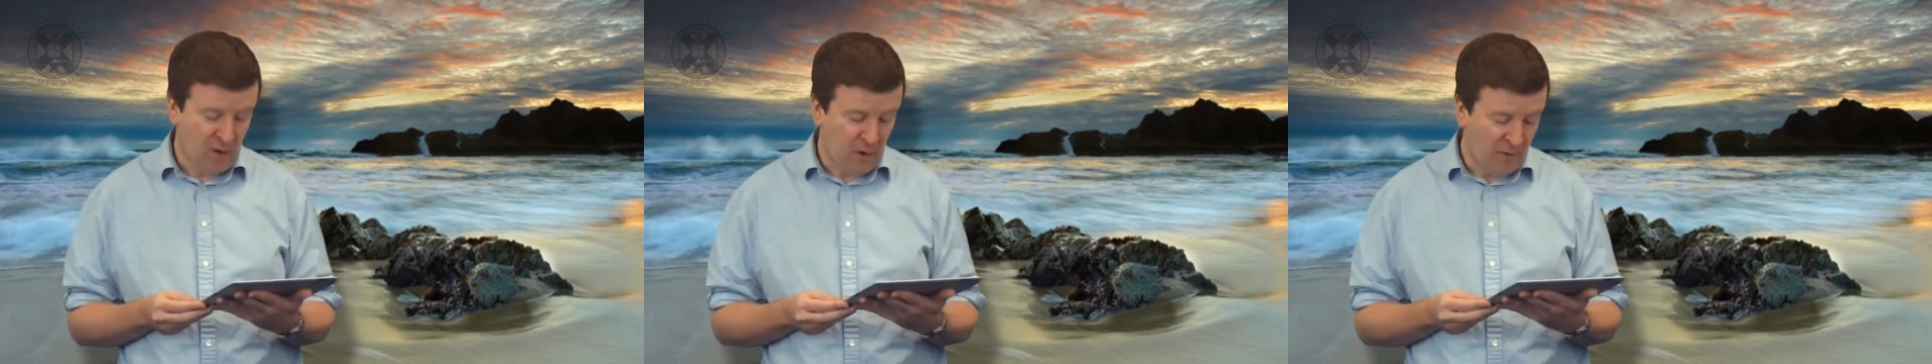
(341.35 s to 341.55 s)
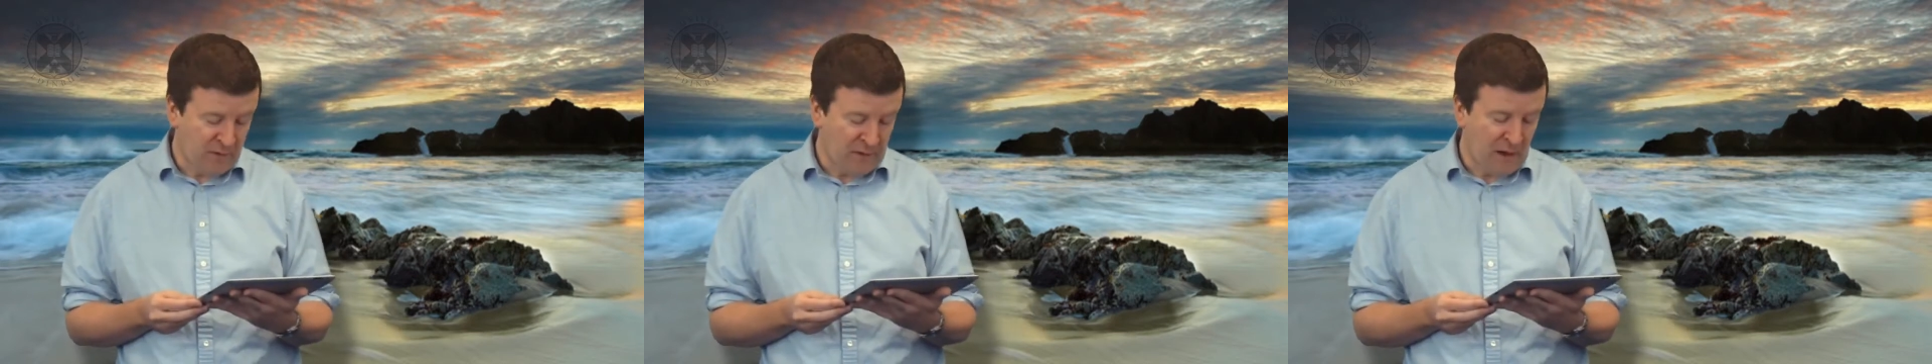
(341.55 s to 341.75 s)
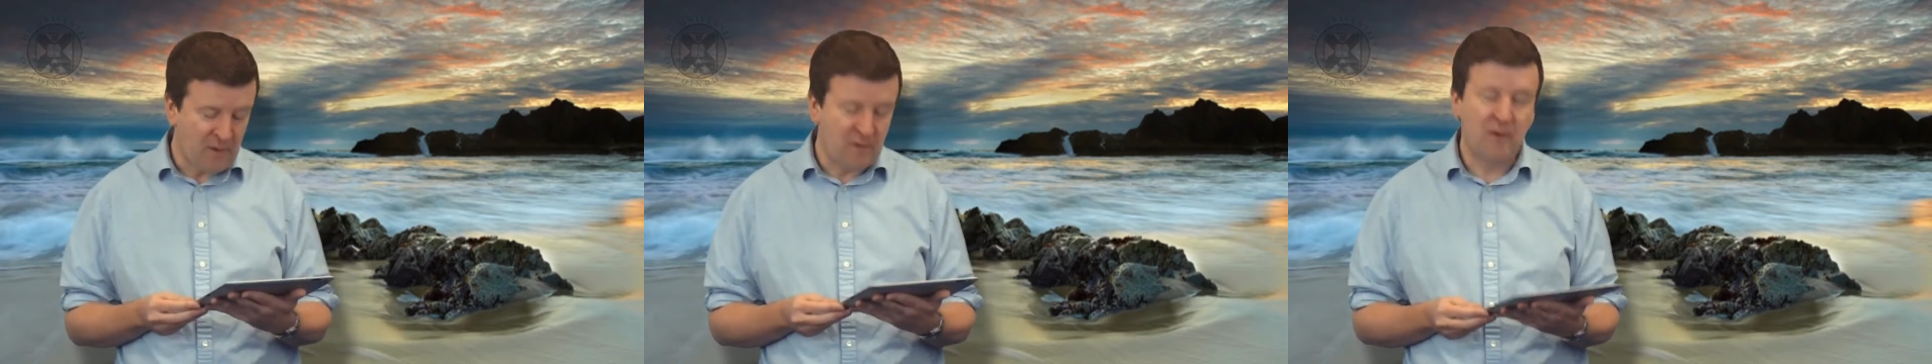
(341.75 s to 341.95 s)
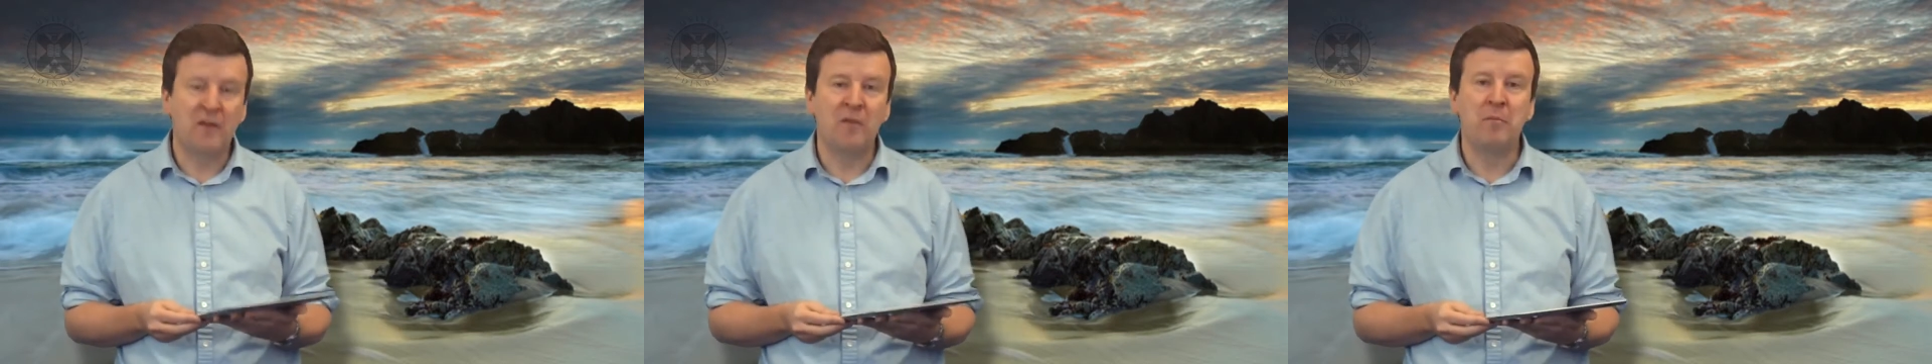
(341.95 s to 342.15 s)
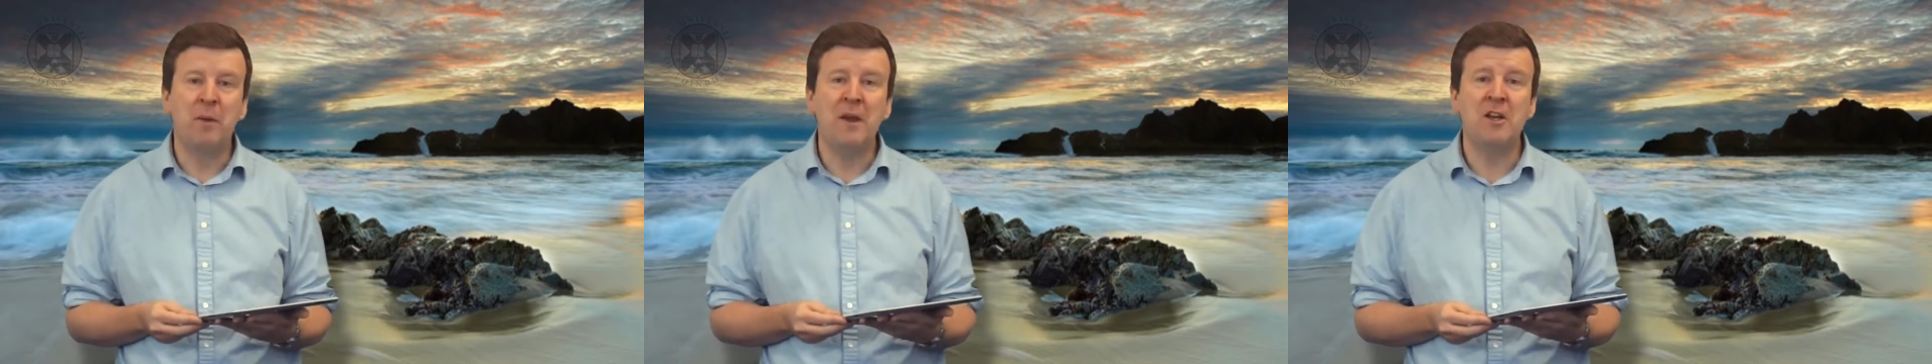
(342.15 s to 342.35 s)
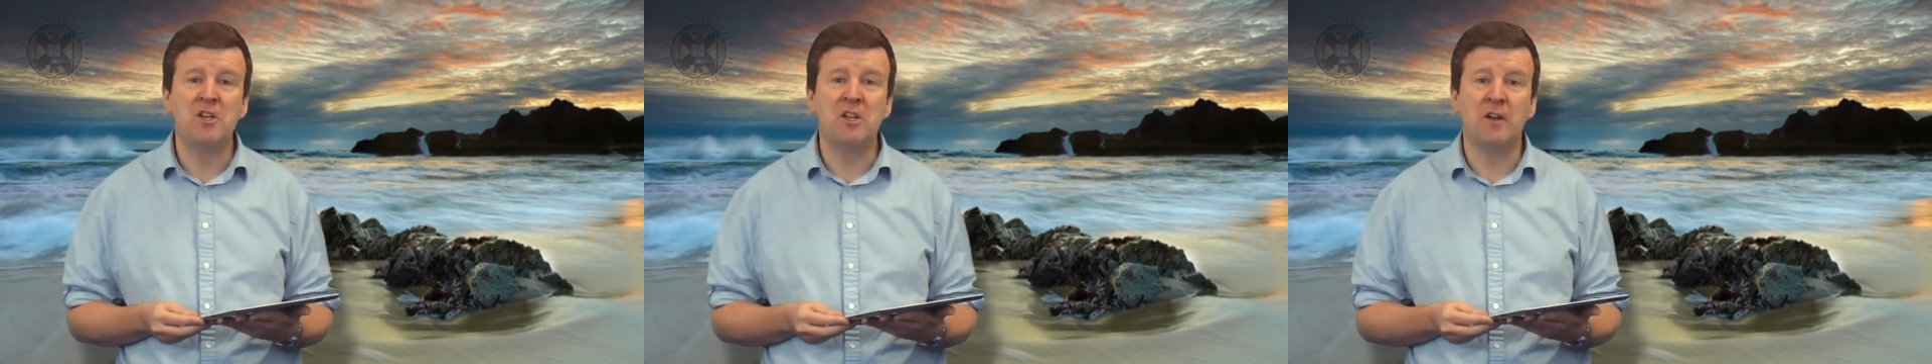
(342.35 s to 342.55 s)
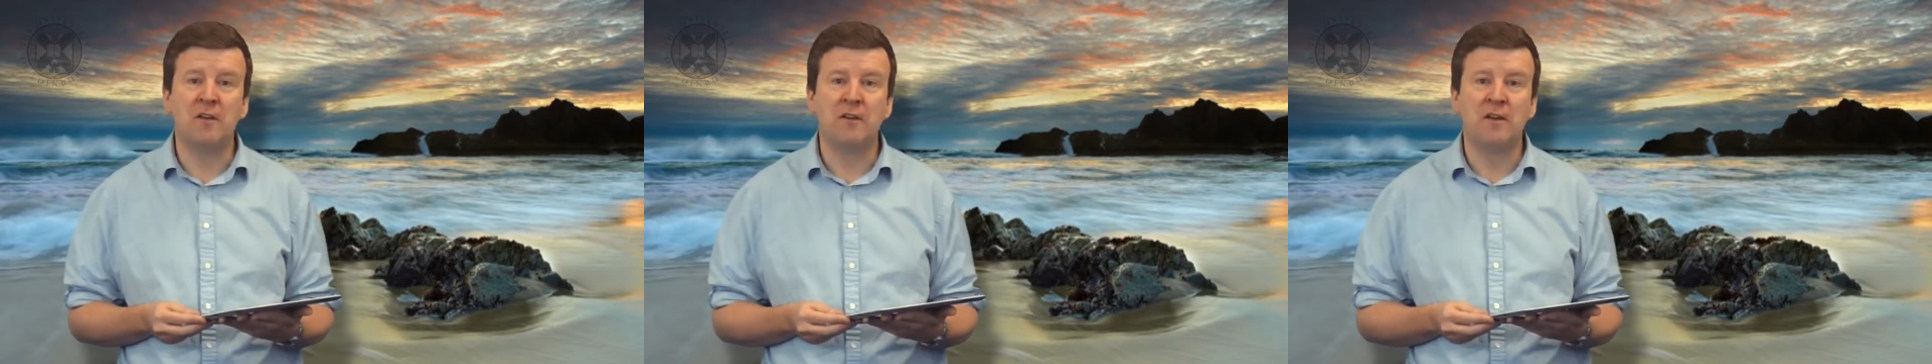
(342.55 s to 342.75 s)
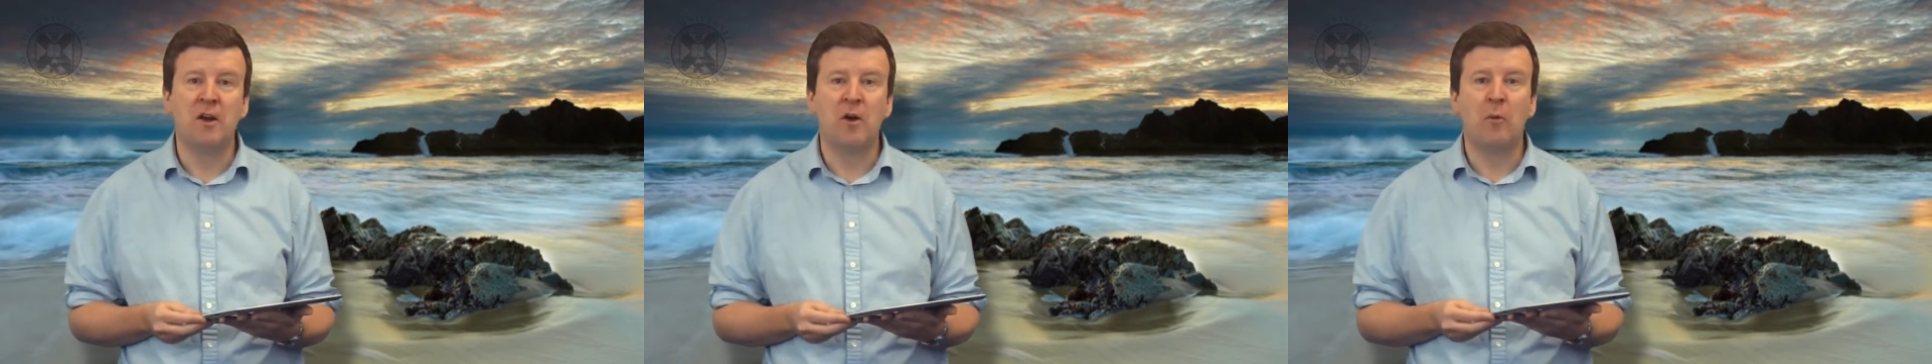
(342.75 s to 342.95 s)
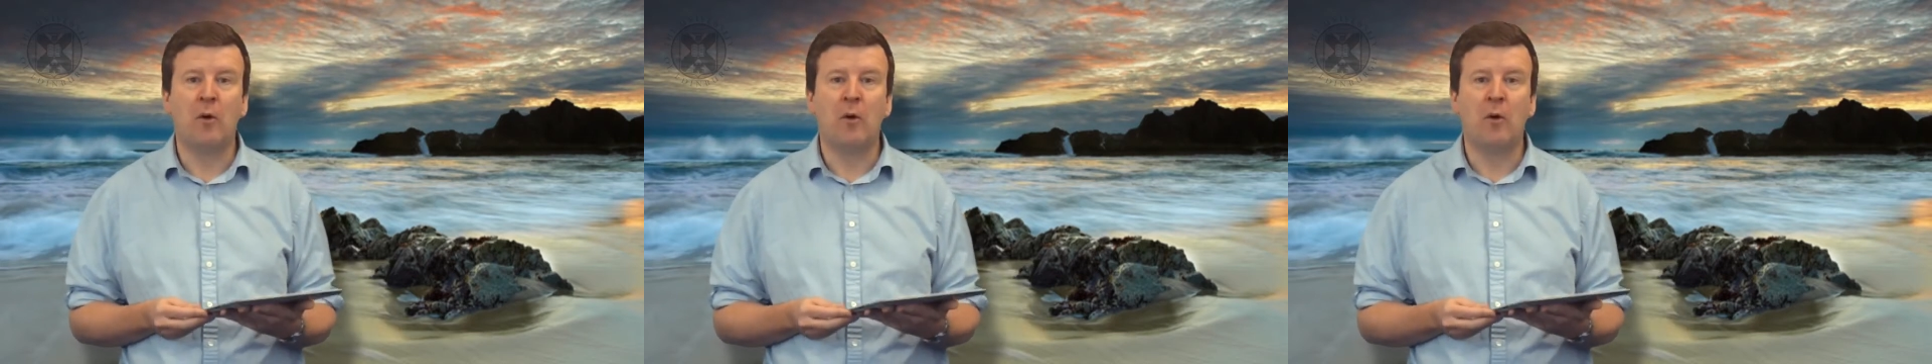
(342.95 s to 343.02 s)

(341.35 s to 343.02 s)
on the edges of beaches